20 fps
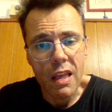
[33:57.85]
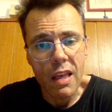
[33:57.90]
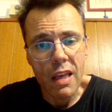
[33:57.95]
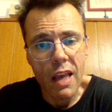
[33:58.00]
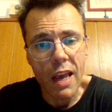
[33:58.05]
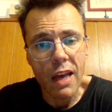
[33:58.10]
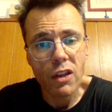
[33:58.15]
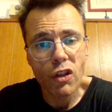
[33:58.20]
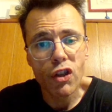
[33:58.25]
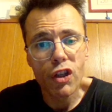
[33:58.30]

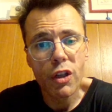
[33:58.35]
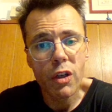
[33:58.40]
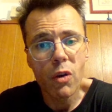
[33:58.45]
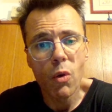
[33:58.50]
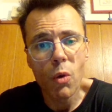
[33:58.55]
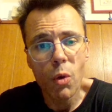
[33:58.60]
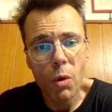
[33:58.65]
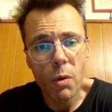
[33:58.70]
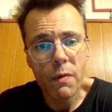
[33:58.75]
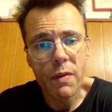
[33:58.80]
and she
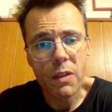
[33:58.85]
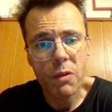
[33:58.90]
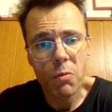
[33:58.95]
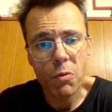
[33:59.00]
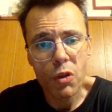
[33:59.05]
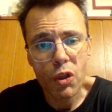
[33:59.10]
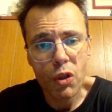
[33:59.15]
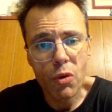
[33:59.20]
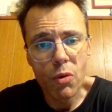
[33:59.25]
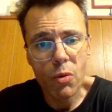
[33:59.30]
always
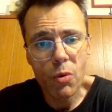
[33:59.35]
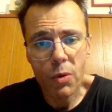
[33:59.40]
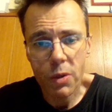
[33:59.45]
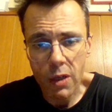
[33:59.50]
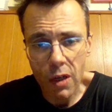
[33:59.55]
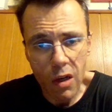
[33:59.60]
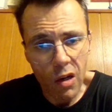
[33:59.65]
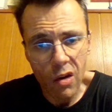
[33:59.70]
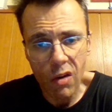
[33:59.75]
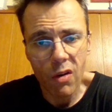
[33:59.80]
was use
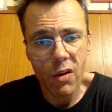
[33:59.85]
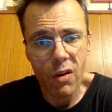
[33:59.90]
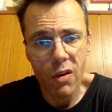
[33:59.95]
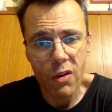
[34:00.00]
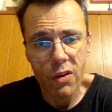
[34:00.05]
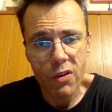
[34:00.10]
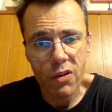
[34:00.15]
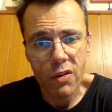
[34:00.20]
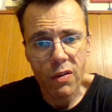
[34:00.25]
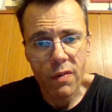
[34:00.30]
a
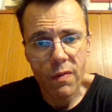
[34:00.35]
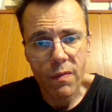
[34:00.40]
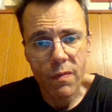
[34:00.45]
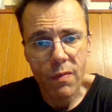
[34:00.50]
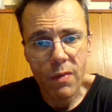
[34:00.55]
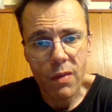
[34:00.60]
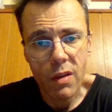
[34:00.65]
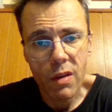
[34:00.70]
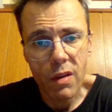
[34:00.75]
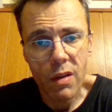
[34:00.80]
clause.
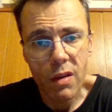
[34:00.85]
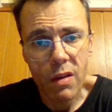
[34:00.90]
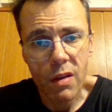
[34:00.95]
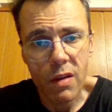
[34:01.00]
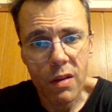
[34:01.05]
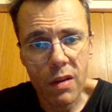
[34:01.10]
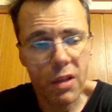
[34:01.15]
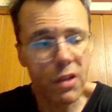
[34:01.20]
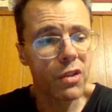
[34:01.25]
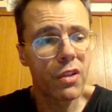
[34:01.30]

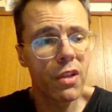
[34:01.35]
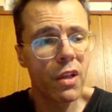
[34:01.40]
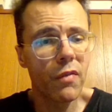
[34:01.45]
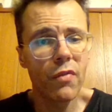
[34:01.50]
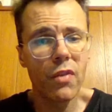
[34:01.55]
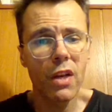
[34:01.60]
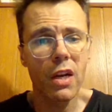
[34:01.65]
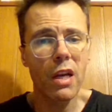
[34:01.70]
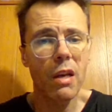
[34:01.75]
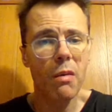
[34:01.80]
The stuff
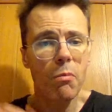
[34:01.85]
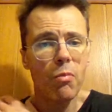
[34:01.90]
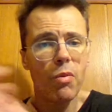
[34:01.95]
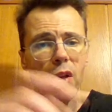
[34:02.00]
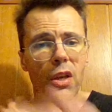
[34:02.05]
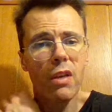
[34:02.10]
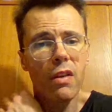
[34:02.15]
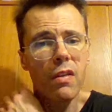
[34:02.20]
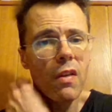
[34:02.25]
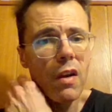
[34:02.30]
that I
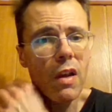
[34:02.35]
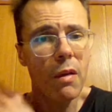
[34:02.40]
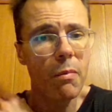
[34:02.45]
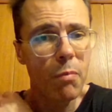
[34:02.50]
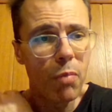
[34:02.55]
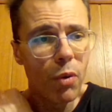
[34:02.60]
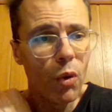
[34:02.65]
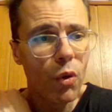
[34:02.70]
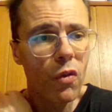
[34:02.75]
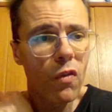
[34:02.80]
bring, that I
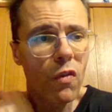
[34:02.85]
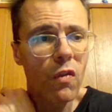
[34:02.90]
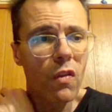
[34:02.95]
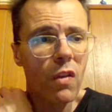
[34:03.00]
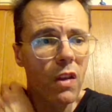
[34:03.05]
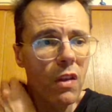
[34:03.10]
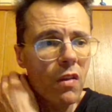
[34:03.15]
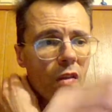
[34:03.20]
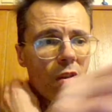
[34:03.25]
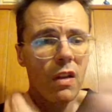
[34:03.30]
put,
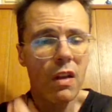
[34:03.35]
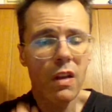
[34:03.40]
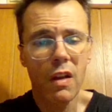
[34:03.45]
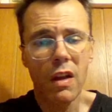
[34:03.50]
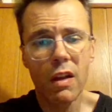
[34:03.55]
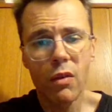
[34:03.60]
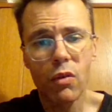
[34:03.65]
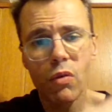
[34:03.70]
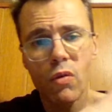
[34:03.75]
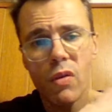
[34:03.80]
that, that
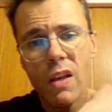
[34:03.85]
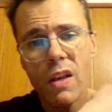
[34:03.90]
I do